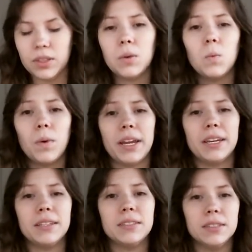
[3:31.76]

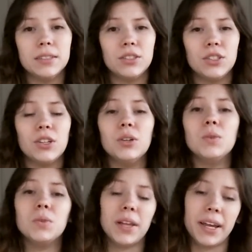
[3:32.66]
ways do
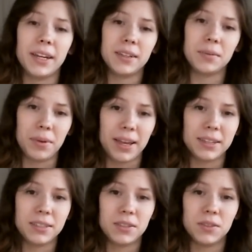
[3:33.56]
you like
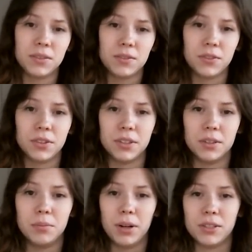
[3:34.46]
best for
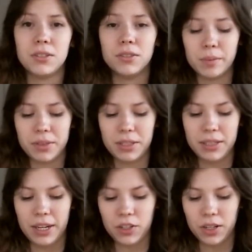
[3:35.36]
monster
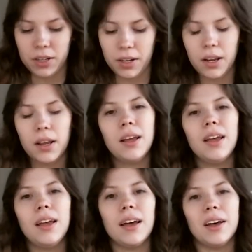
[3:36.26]
representation?
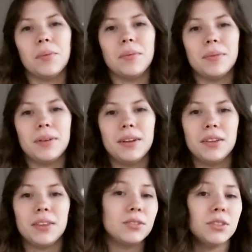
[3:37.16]
Um,
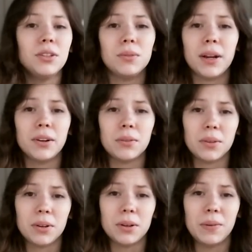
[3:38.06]
there's no right or
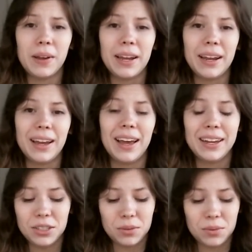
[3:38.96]
wrong way. I just